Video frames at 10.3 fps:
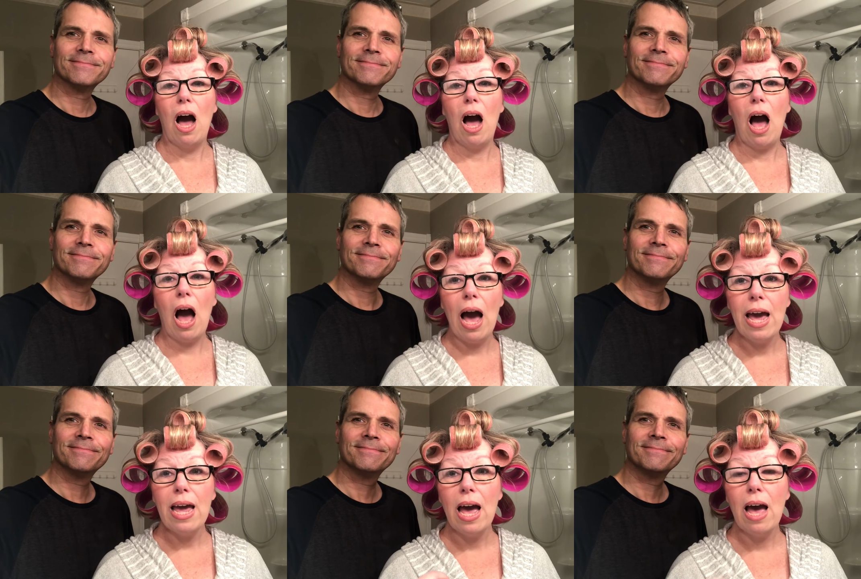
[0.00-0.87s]

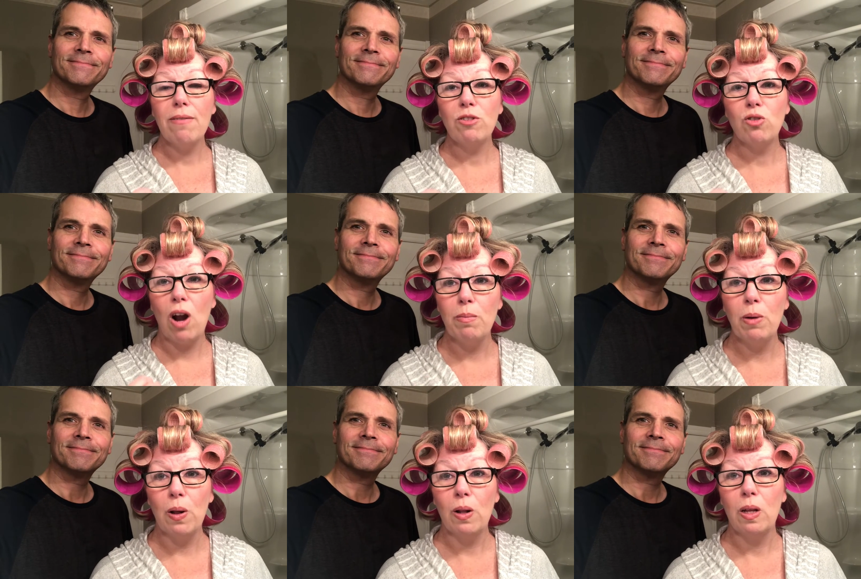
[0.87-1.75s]
Speaker 1: I have
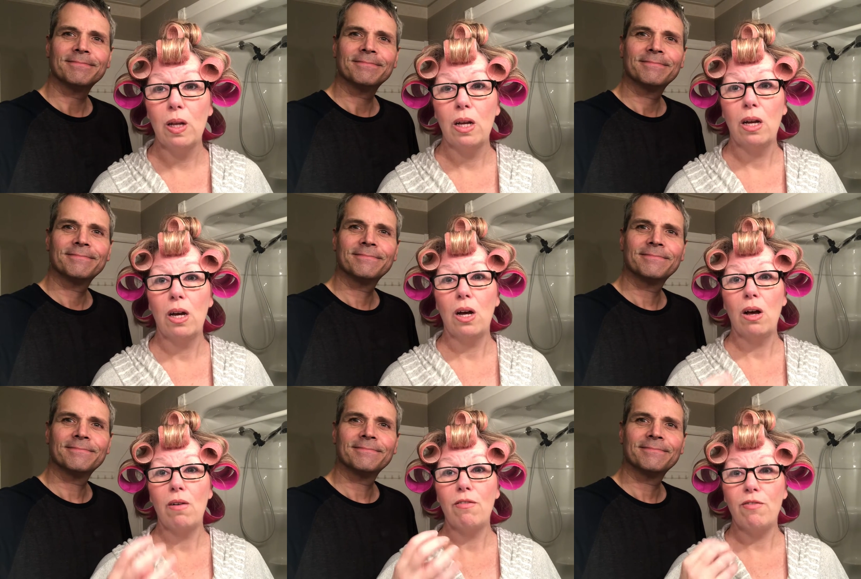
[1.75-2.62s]
trouble
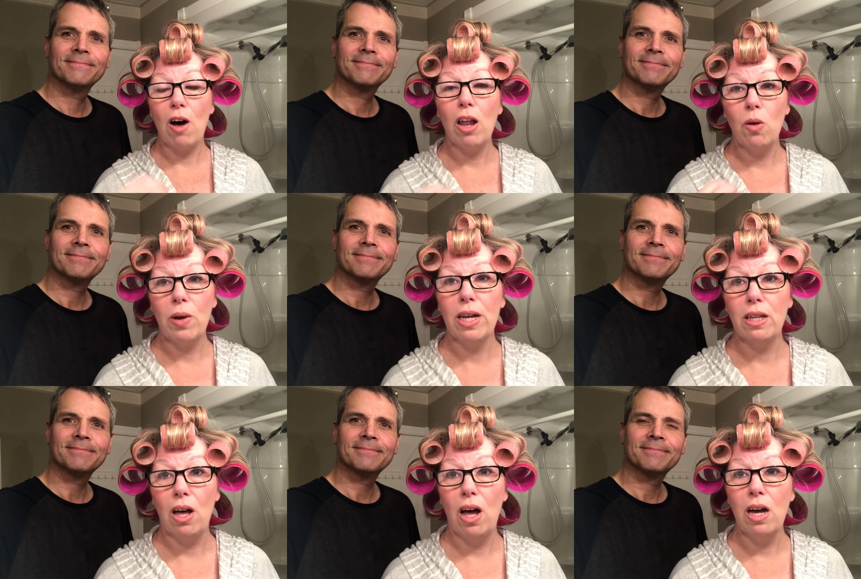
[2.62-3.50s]
following
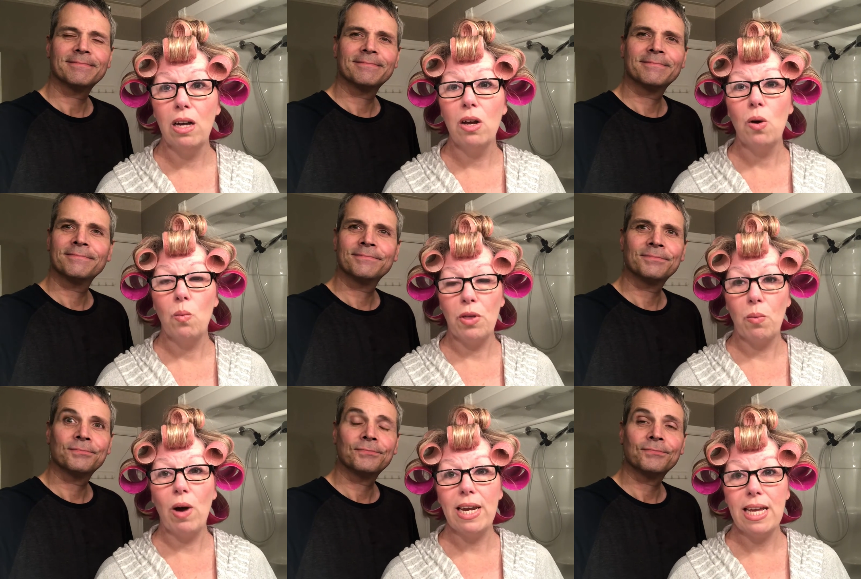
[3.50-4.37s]
along
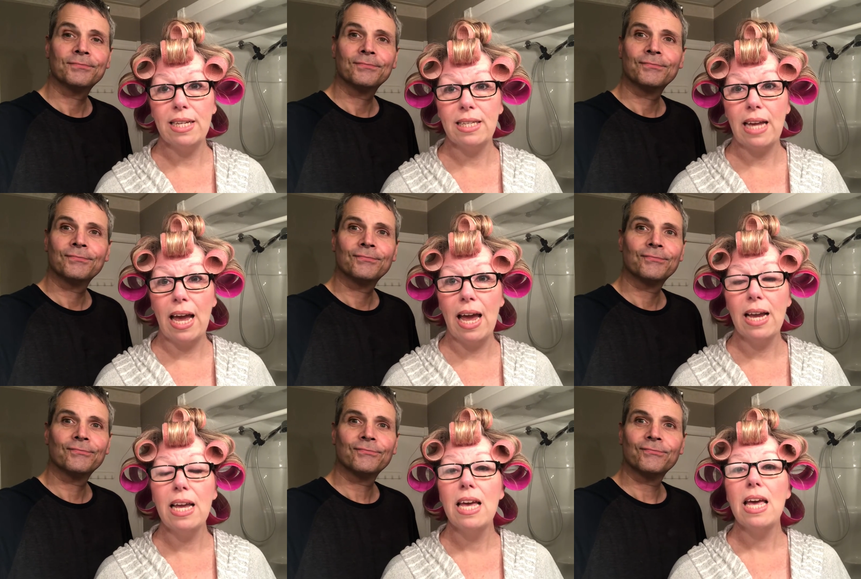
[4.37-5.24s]
with what he is
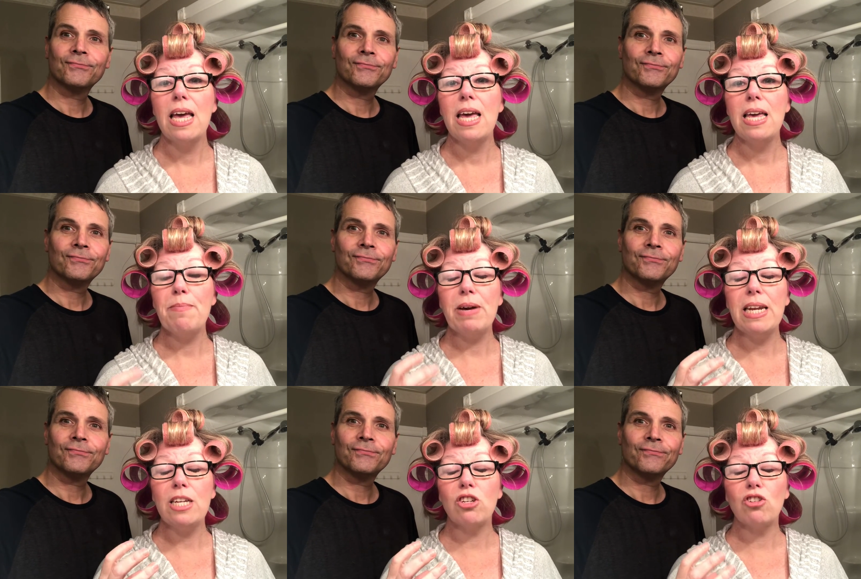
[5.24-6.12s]
saying, but
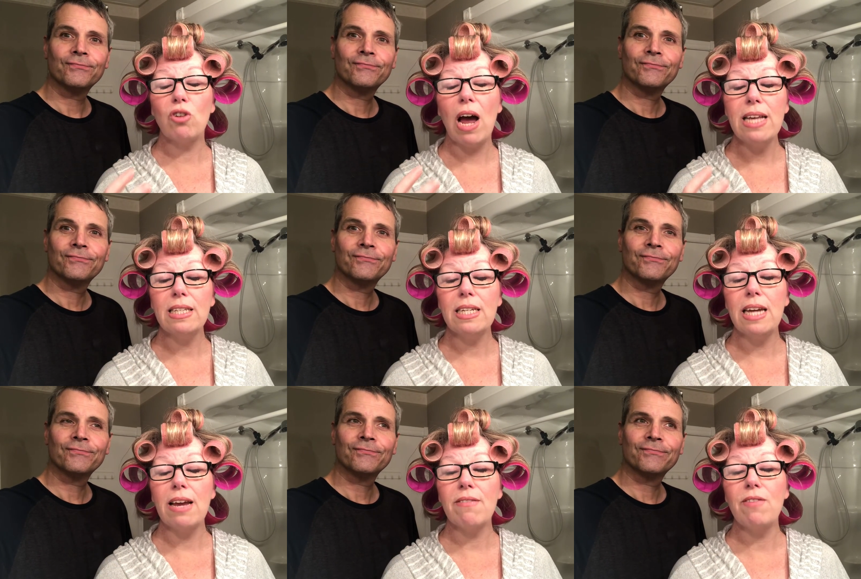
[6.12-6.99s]
he tries to
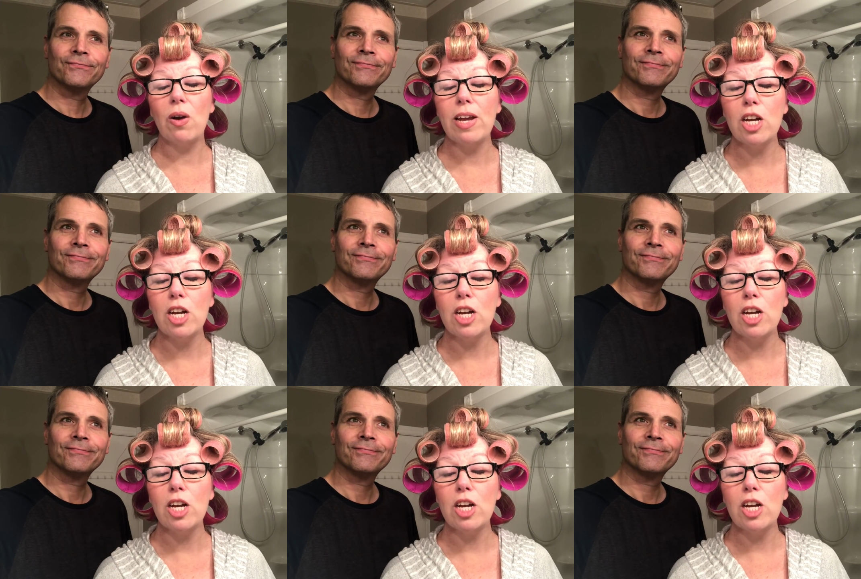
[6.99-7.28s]
take very